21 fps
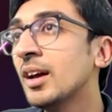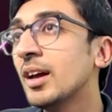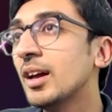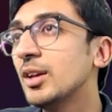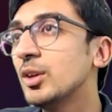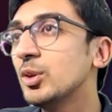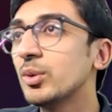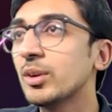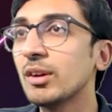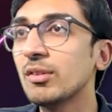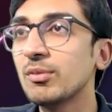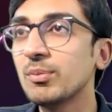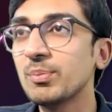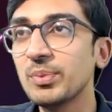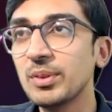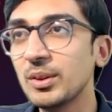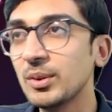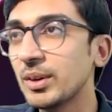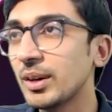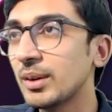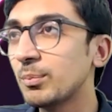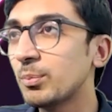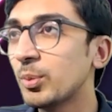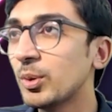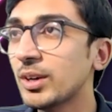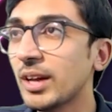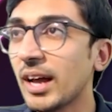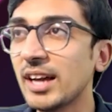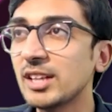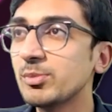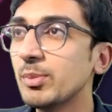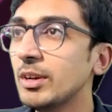You can put
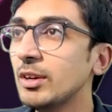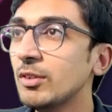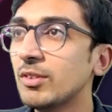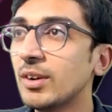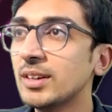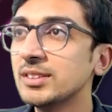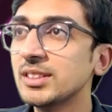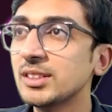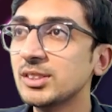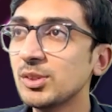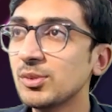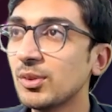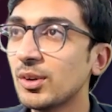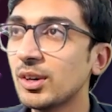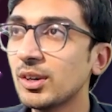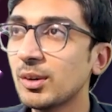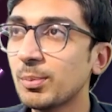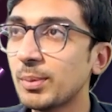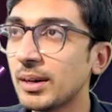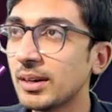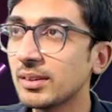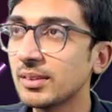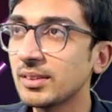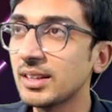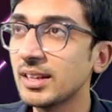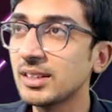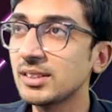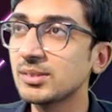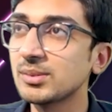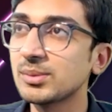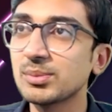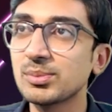as many words as you want, but there
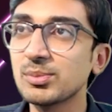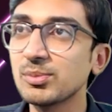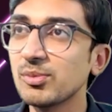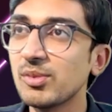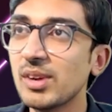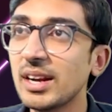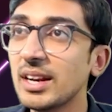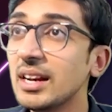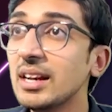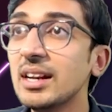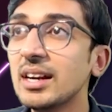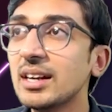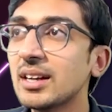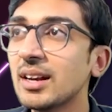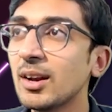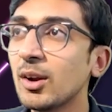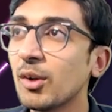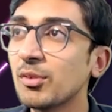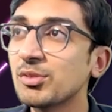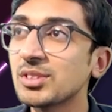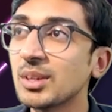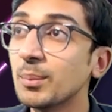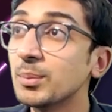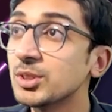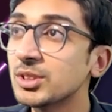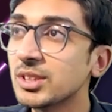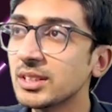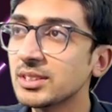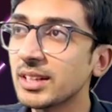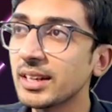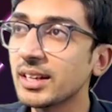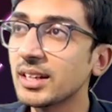is very little of
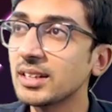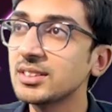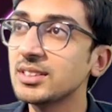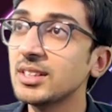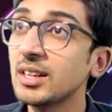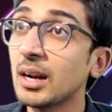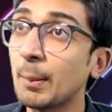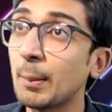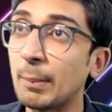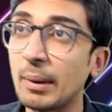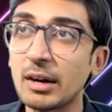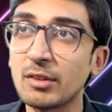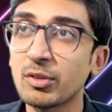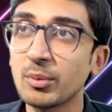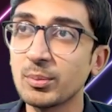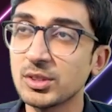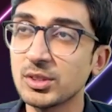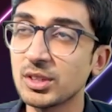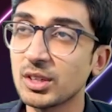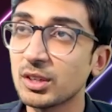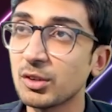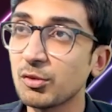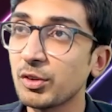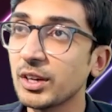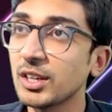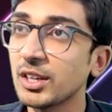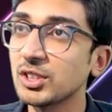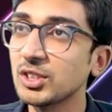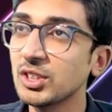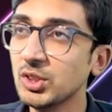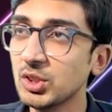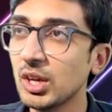substance I can see here apart from the
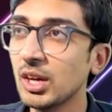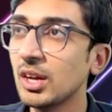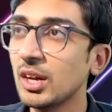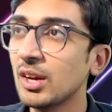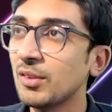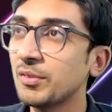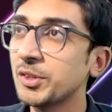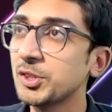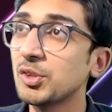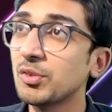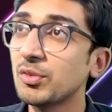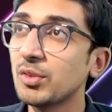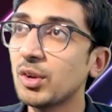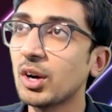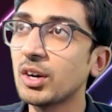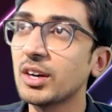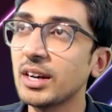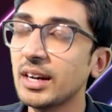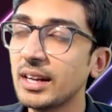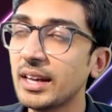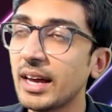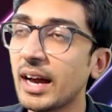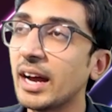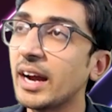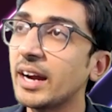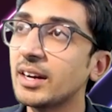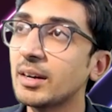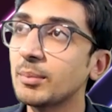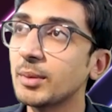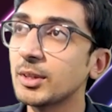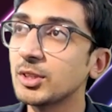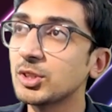certifications, which you've not really
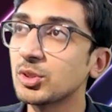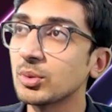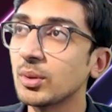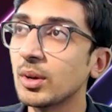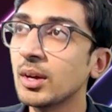added much to.